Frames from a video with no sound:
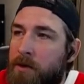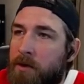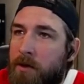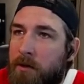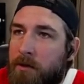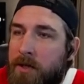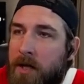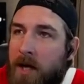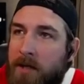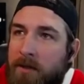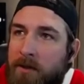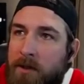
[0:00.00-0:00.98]
a there was an
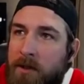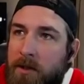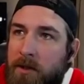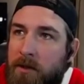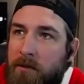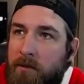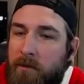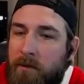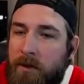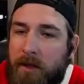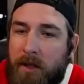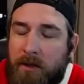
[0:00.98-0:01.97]
ISC
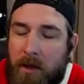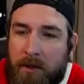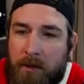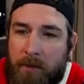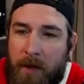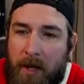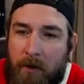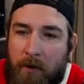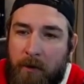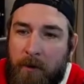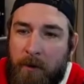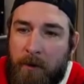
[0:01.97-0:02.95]
that they talked
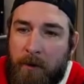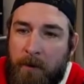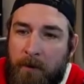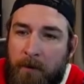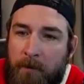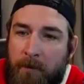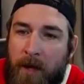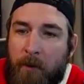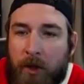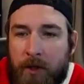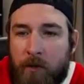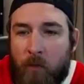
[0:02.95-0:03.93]
about they
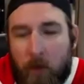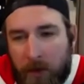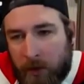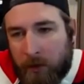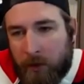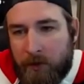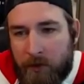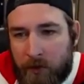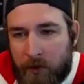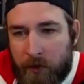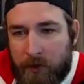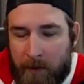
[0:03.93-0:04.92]
were one of their
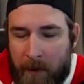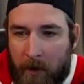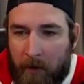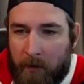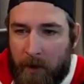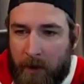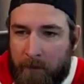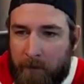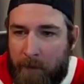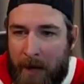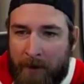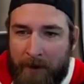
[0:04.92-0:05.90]
concerns about like
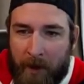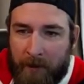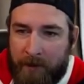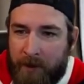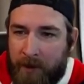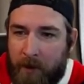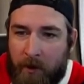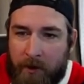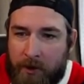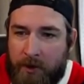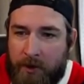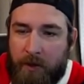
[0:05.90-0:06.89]
bounty hunting and all
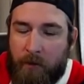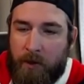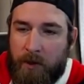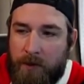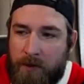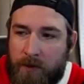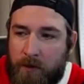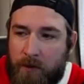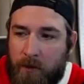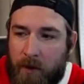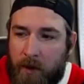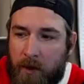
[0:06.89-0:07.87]
this shit was
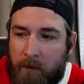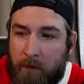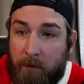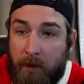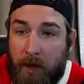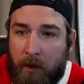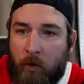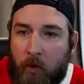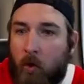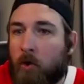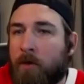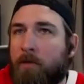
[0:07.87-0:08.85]
um play or
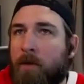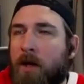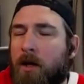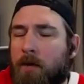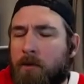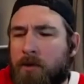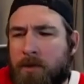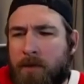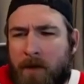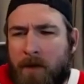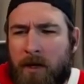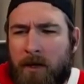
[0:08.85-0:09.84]
or uh, it was
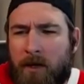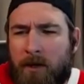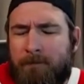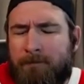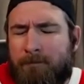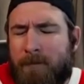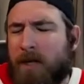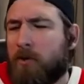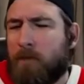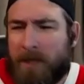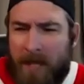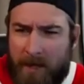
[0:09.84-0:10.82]
the uh,
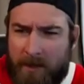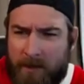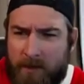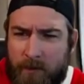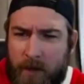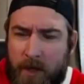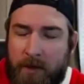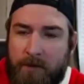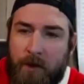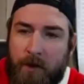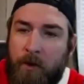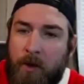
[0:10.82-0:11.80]
medical mechanics, right? Yeah.
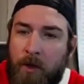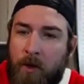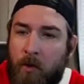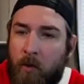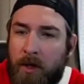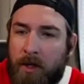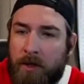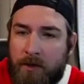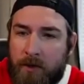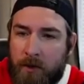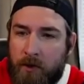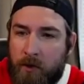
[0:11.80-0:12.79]
So one of the
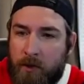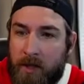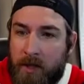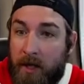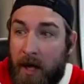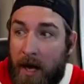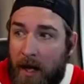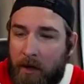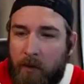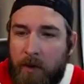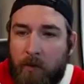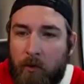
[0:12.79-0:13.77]
concerns was like how
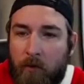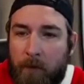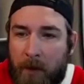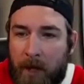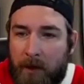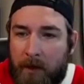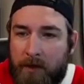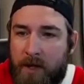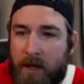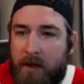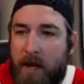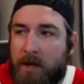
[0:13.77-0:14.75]
do we move players
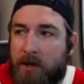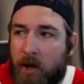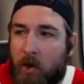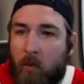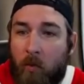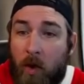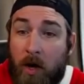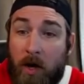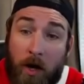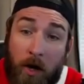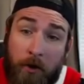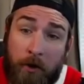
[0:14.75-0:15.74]
and they don't
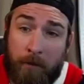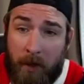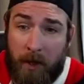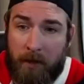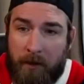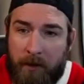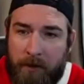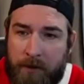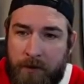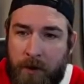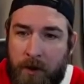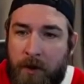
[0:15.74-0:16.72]
want other
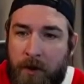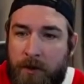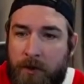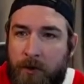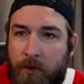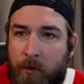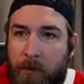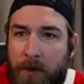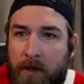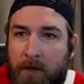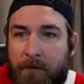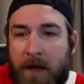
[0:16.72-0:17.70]
players to
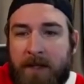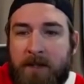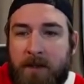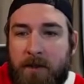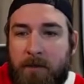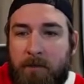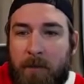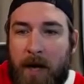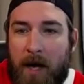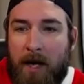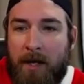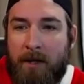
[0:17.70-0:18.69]
be affected
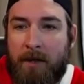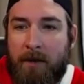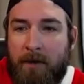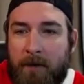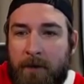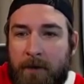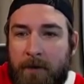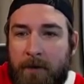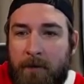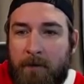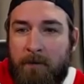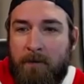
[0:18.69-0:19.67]
by
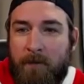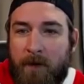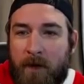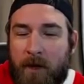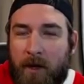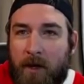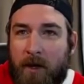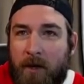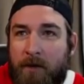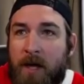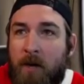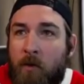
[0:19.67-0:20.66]
uh,
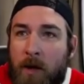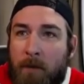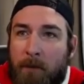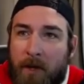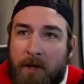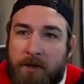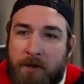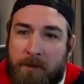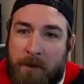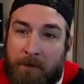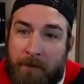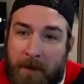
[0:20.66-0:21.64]
they don't want players to
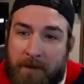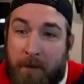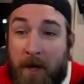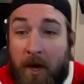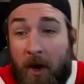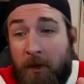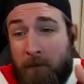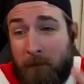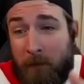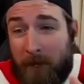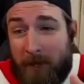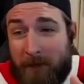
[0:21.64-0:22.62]
be affected by other
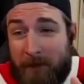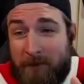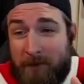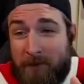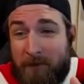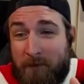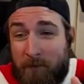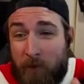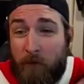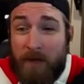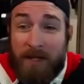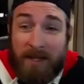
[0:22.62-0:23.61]
players
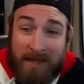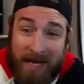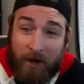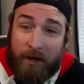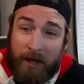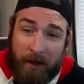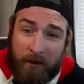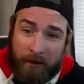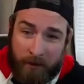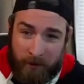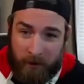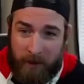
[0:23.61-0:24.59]
moving their
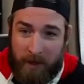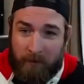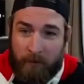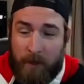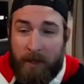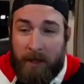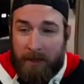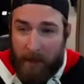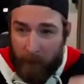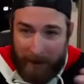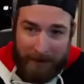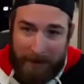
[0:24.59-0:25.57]
character around, right? Like they
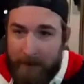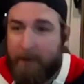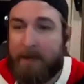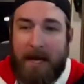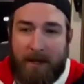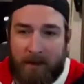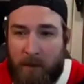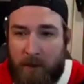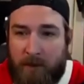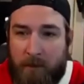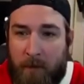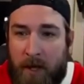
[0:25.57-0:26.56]
want to limit that as
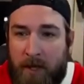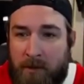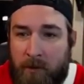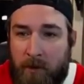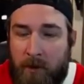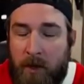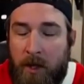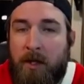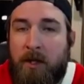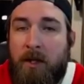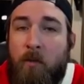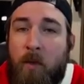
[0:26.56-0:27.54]
much as possible.
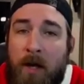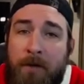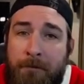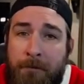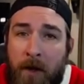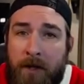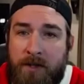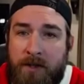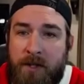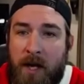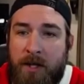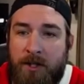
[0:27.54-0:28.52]
Then mm. why the fuck
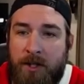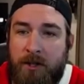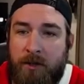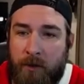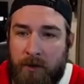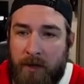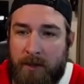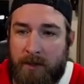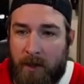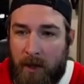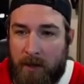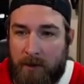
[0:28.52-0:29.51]
is CIG doing that
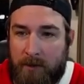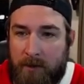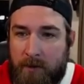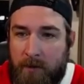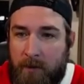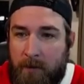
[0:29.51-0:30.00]
to us?